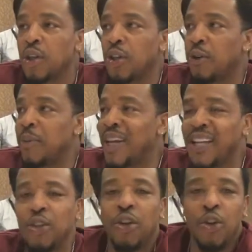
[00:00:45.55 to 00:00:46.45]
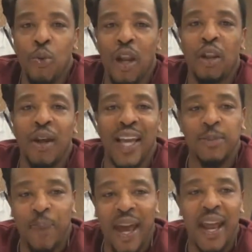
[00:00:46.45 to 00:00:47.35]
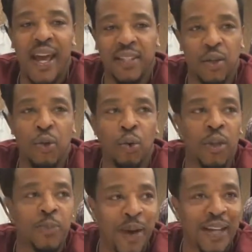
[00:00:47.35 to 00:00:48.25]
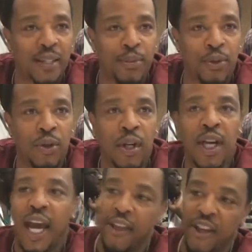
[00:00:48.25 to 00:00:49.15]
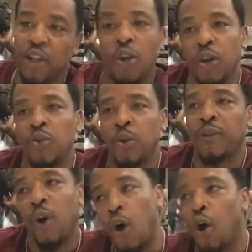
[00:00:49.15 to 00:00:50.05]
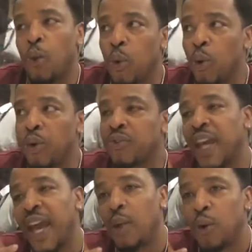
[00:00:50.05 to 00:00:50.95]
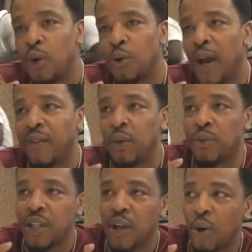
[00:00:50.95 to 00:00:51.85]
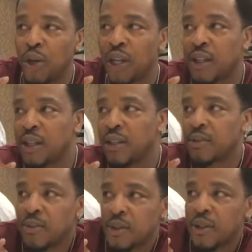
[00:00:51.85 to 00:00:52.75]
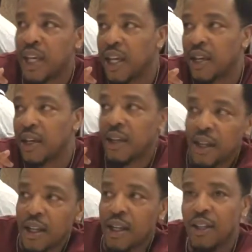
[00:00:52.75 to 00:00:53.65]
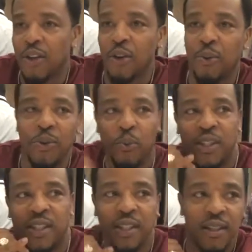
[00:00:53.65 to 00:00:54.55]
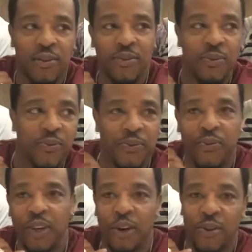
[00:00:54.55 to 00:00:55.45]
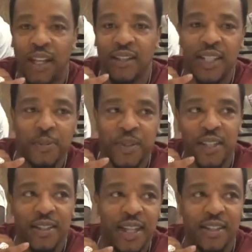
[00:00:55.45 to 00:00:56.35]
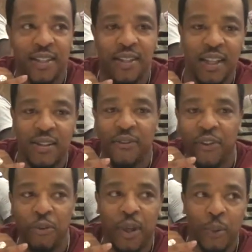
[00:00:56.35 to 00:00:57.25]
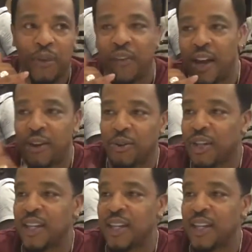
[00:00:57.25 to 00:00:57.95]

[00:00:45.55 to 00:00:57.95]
You know what I mean? Because you want to look as badass and cool as possible. And then you sort of call Wu and you say, hey Wu, have you decoded the thing? What's the, that substance that's in the film that we found?